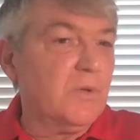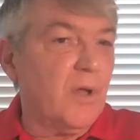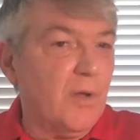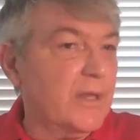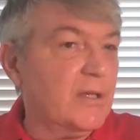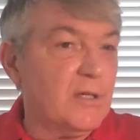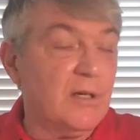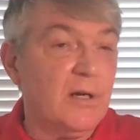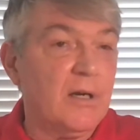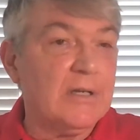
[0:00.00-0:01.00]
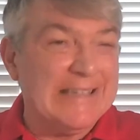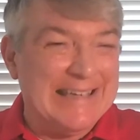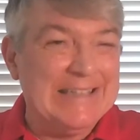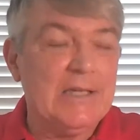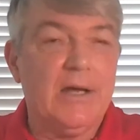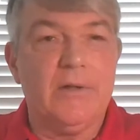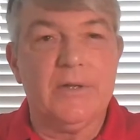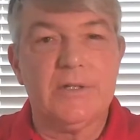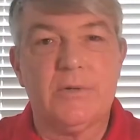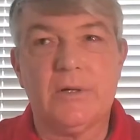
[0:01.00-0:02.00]
with all the engineering detail
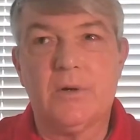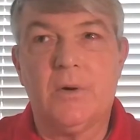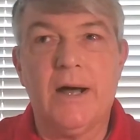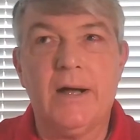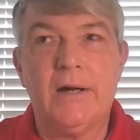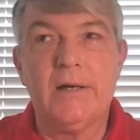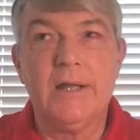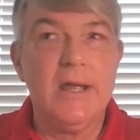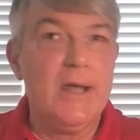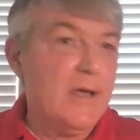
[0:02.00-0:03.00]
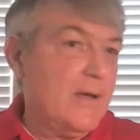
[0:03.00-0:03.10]
that's required.